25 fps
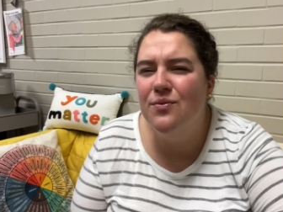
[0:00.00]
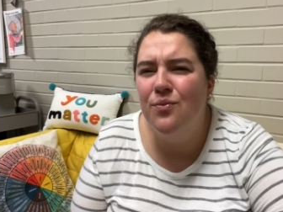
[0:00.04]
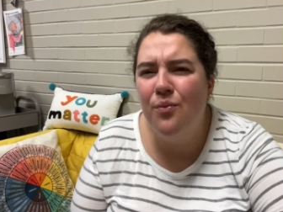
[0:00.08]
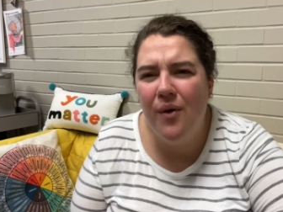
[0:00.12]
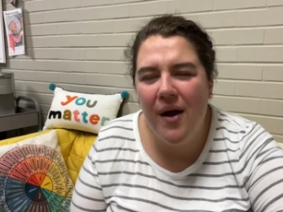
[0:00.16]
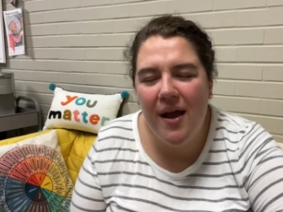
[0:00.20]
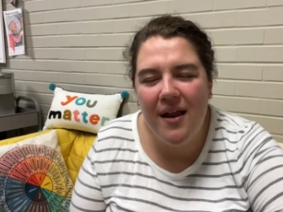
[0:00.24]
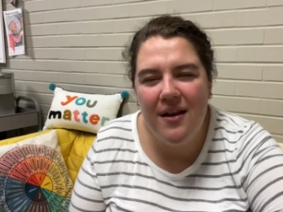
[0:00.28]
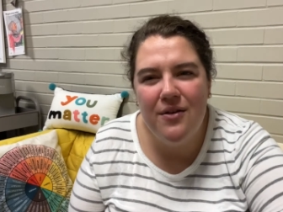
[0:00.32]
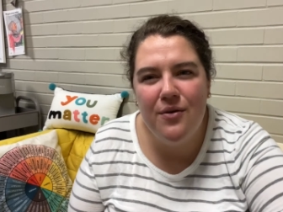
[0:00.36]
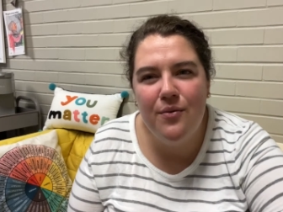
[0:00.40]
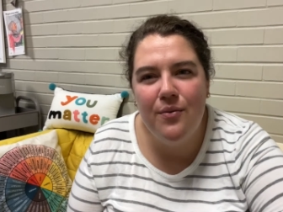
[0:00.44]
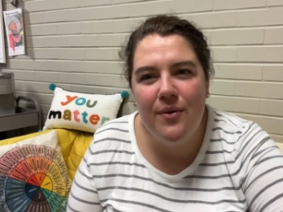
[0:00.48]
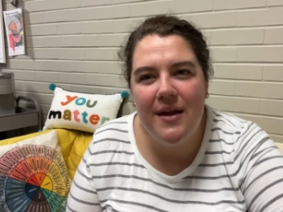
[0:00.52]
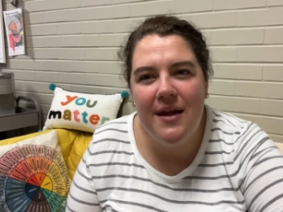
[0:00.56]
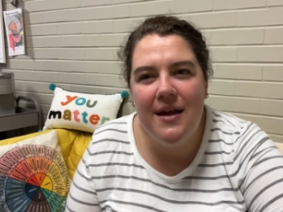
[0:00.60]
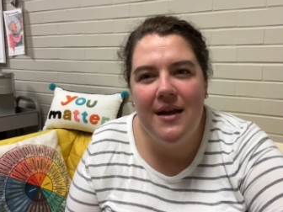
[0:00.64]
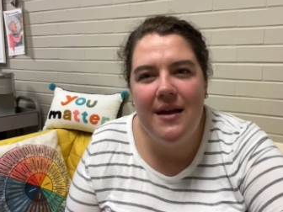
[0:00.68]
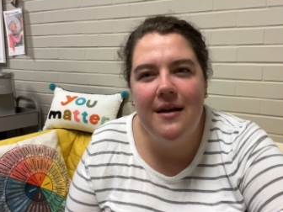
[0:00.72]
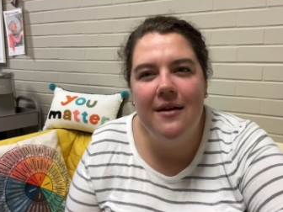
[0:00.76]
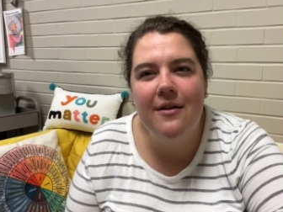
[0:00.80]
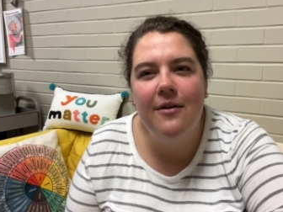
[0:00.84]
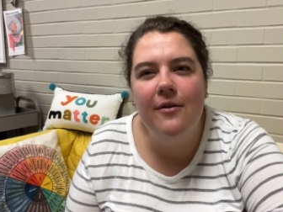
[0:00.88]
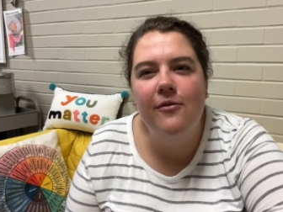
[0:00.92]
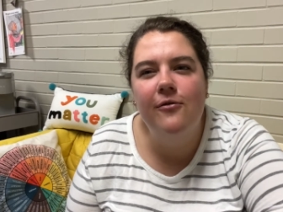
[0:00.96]
When do we
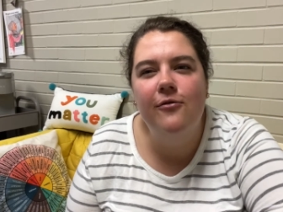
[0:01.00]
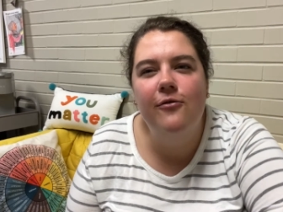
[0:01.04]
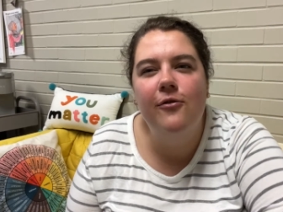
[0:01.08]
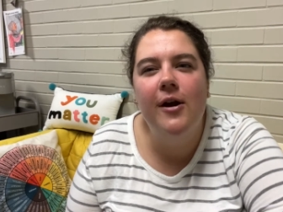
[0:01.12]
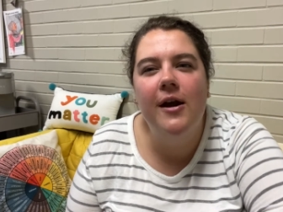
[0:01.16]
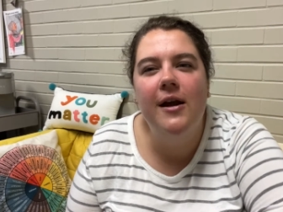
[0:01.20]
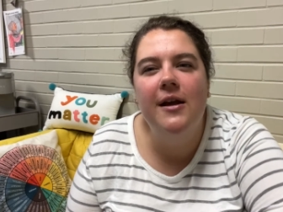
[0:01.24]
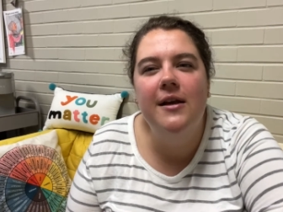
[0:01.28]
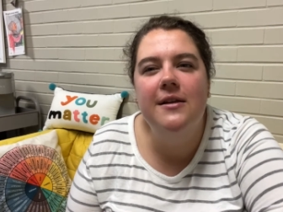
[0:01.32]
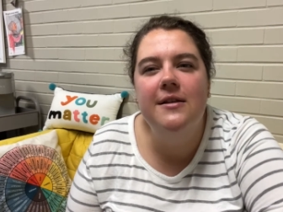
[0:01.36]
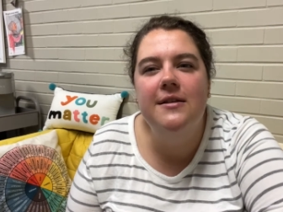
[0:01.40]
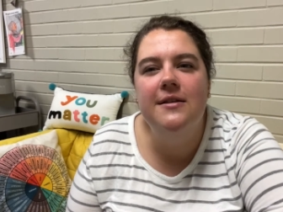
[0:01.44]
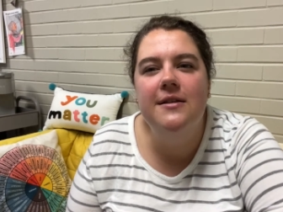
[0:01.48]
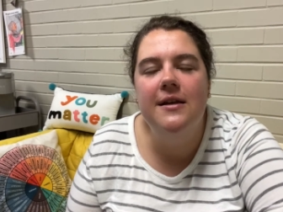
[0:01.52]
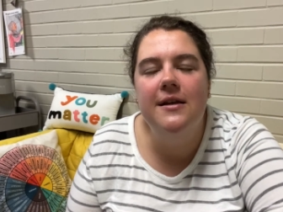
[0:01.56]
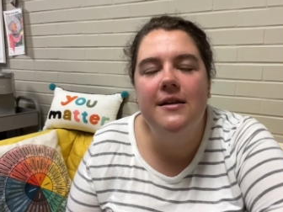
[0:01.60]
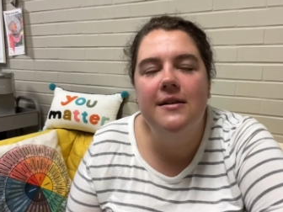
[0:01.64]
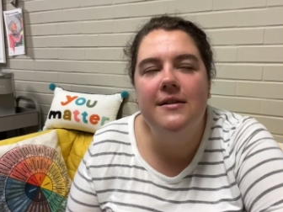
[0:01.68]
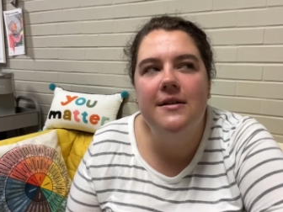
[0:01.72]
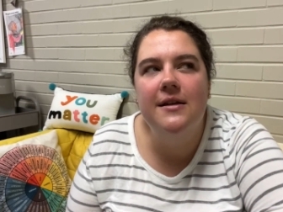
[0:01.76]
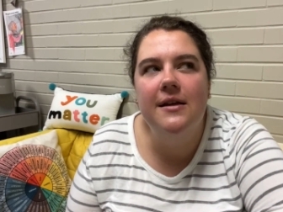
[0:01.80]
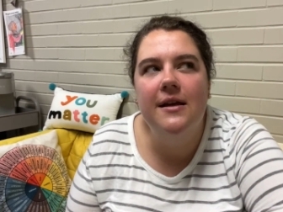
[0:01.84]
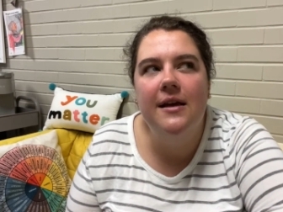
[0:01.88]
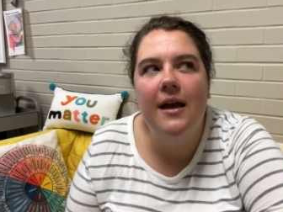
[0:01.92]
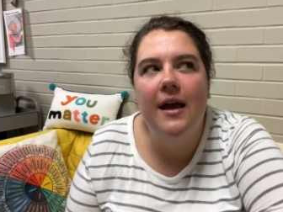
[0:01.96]
hear
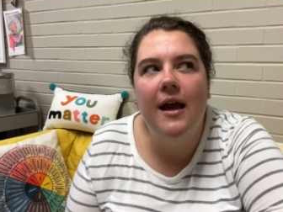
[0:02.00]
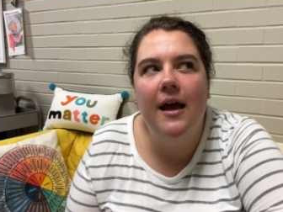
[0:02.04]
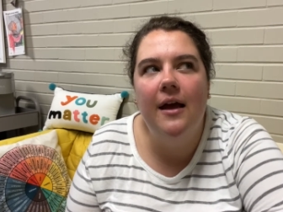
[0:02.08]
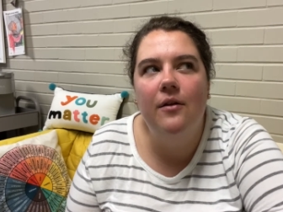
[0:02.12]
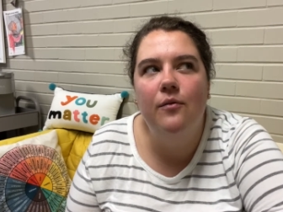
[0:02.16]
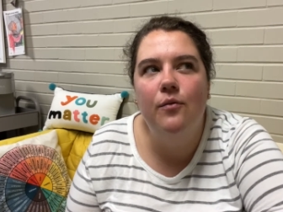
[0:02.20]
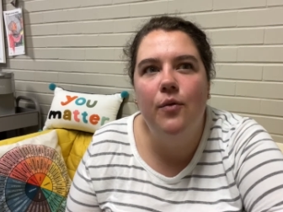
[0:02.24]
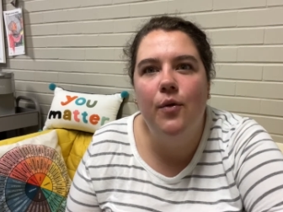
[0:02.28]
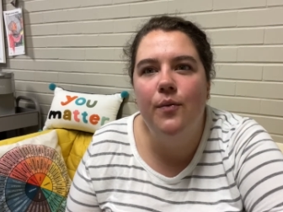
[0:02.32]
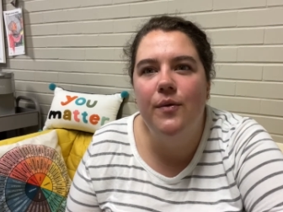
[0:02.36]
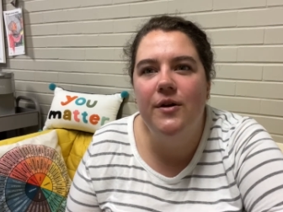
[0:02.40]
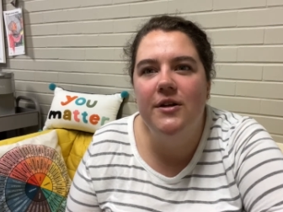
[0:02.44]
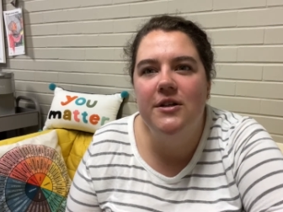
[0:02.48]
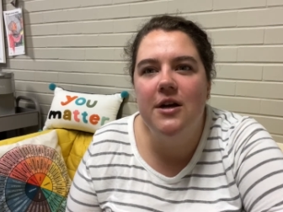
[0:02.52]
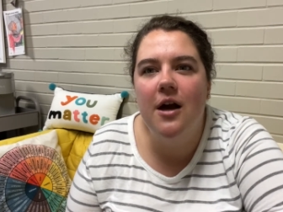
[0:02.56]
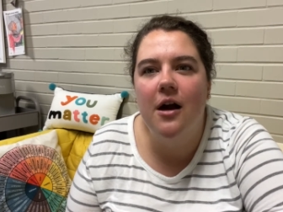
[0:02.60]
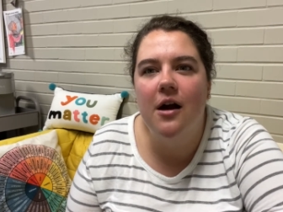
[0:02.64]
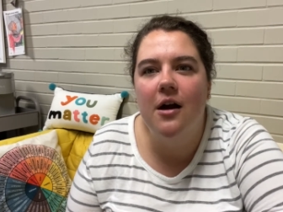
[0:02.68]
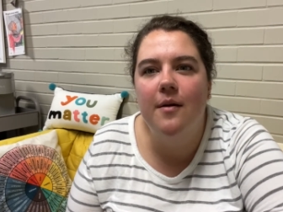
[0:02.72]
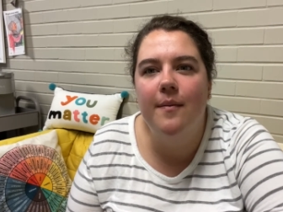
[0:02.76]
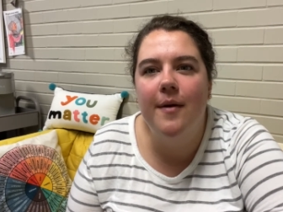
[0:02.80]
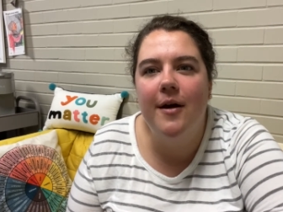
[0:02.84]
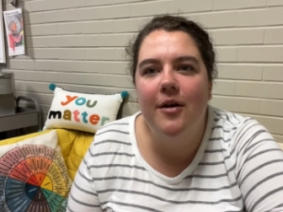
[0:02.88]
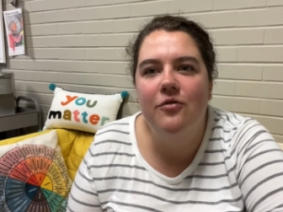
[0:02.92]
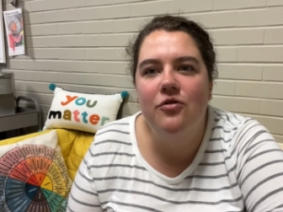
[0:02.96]
frankincense again when we
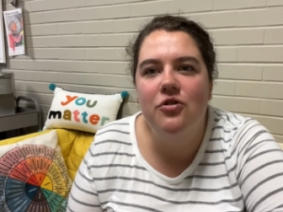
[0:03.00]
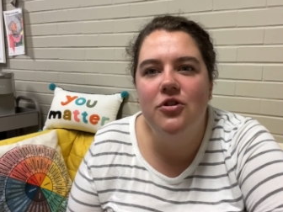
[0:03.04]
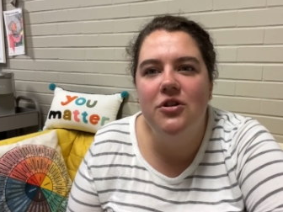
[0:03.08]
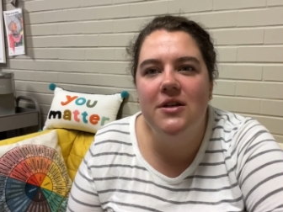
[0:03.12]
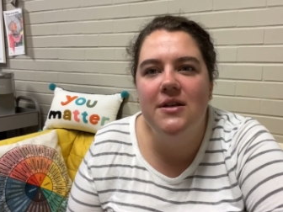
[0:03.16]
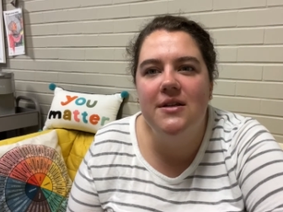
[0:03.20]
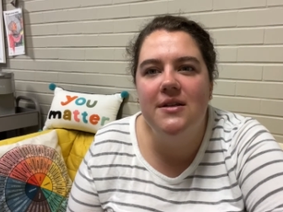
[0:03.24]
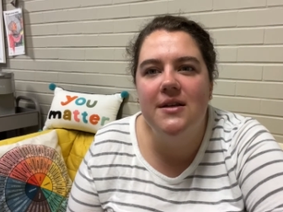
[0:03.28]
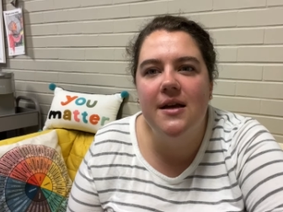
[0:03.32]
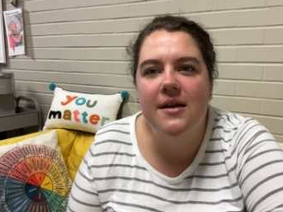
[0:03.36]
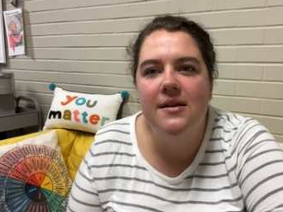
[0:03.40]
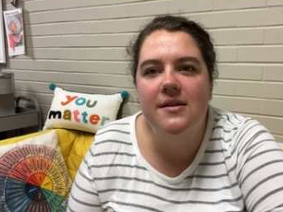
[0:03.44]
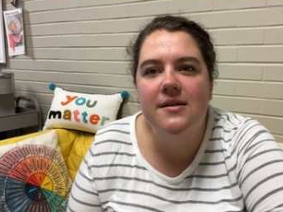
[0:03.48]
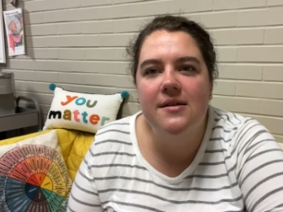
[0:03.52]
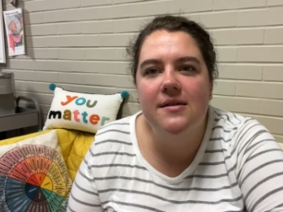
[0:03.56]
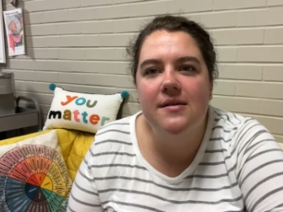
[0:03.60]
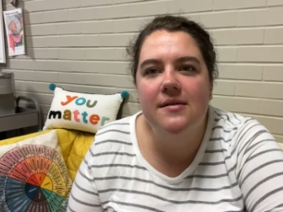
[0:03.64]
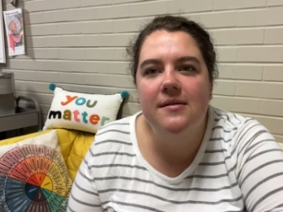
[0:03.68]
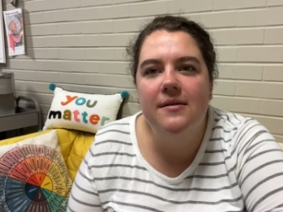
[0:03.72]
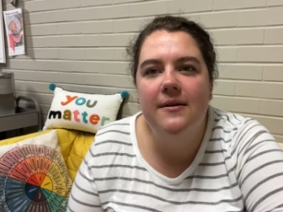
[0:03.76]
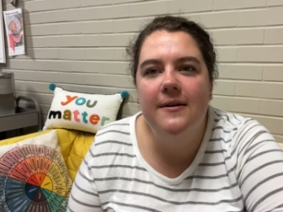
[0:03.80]
talk about Jesus?